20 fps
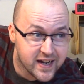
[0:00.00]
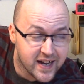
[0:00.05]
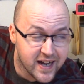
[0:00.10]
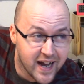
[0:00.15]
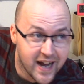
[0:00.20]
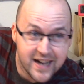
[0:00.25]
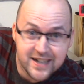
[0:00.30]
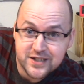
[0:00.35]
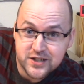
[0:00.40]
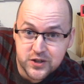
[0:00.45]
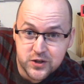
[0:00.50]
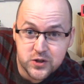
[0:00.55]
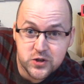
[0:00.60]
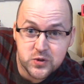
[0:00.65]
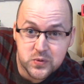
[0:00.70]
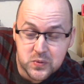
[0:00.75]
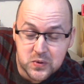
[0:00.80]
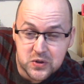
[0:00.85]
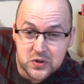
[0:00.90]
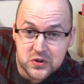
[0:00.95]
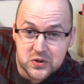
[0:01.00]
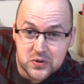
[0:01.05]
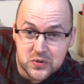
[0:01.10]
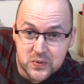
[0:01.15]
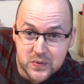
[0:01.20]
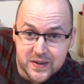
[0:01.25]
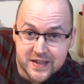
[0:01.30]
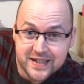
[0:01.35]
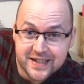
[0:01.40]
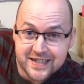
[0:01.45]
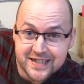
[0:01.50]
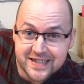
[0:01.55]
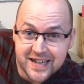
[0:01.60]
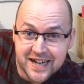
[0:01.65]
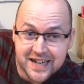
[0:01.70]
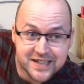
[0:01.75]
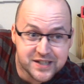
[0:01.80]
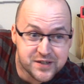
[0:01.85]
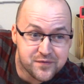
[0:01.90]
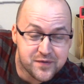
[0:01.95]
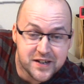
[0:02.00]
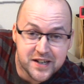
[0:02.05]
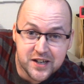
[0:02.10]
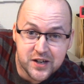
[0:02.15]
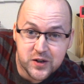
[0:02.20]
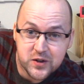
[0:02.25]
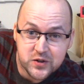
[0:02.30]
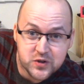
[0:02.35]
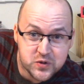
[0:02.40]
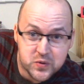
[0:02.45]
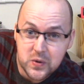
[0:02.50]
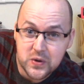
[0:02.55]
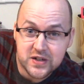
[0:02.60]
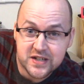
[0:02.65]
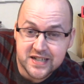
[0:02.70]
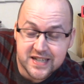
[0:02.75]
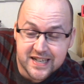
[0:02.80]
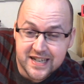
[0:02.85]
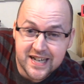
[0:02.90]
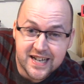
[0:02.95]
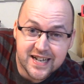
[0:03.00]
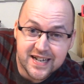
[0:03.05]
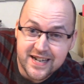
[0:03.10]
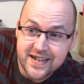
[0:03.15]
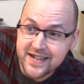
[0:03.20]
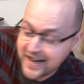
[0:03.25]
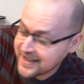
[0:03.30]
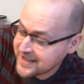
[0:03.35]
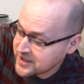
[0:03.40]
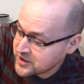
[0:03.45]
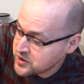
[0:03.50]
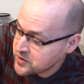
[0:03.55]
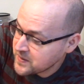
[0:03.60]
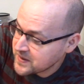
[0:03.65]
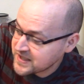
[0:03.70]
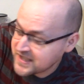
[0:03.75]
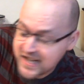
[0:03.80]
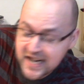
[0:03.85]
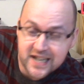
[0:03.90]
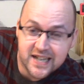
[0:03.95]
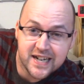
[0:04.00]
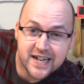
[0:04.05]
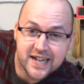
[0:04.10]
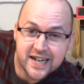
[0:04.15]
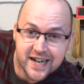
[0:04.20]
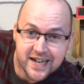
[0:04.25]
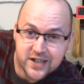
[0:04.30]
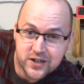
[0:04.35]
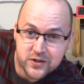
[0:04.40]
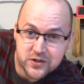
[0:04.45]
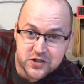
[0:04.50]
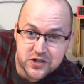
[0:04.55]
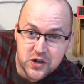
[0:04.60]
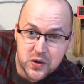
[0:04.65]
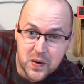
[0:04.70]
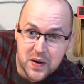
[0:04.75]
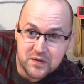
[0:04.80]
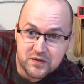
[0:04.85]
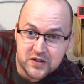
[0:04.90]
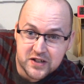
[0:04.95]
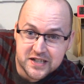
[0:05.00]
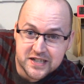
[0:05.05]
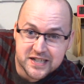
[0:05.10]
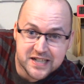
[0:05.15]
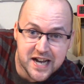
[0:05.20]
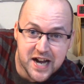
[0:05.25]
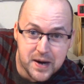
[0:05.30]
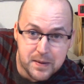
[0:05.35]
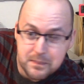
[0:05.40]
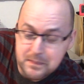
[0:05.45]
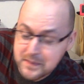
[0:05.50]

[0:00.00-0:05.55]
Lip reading: as usual with these kinds of videos, towards the end, I get too excited and I don't show every step,